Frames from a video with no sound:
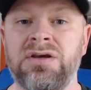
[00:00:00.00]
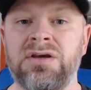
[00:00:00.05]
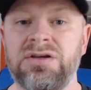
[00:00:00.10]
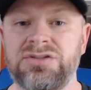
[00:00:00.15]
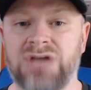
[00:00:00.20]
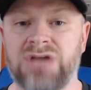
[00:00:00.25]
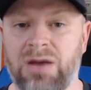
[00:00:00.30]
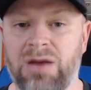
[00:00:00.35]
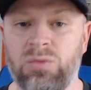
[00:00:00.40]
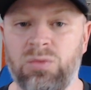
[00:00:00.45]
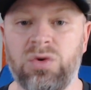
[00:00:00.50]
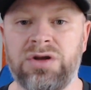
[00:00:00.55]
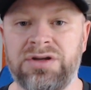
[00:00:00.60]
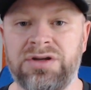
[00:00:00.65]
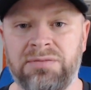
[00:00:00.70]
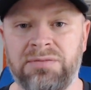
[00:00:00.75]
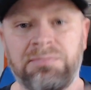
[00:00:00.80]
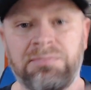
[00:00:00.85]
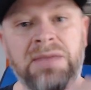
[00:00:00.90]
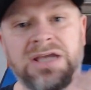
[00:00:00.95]
So I want
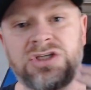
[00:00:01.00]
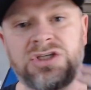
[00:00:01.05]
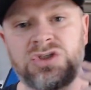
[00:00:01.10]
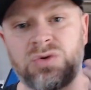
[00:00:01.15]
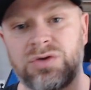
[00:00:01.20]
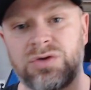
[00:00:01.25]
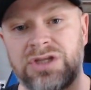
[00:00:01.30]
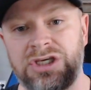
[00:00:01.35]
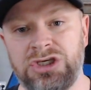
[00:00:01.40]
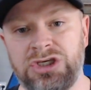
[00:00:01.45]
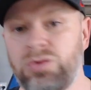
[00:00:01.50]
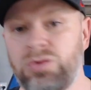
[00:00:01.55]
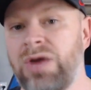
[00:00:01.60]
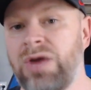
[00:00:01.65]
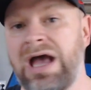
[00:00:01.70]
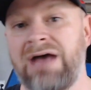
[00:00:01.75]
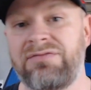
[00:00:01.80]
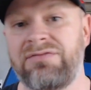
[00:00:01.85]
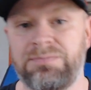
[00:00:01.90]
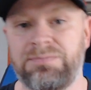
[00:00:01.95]
to make sure that you
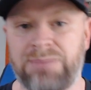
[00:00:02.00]
have the